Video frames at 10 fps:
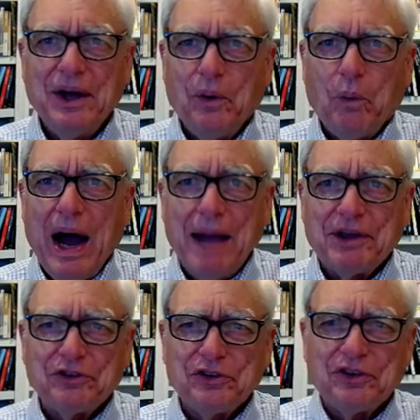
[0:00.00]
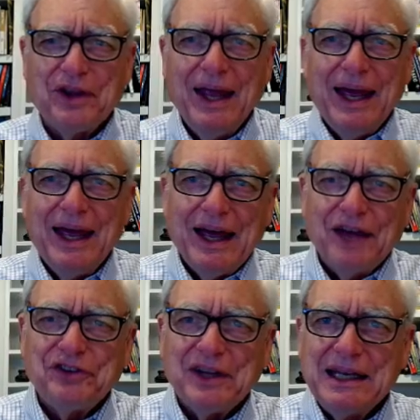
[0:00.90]
Why? Because there's a
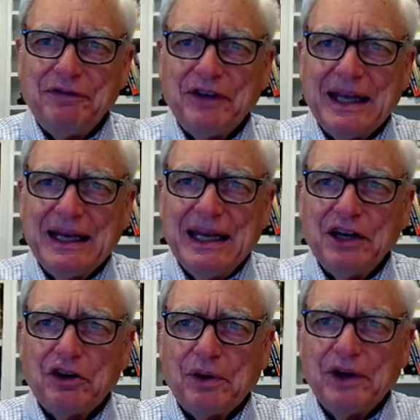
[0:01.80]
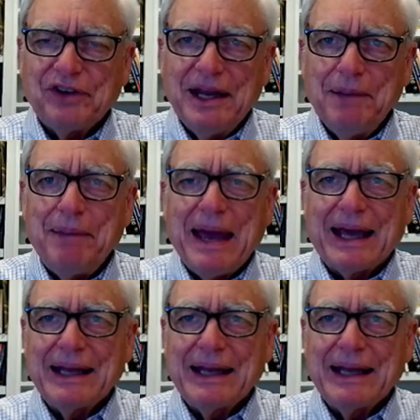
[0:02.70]
significant increase in impact,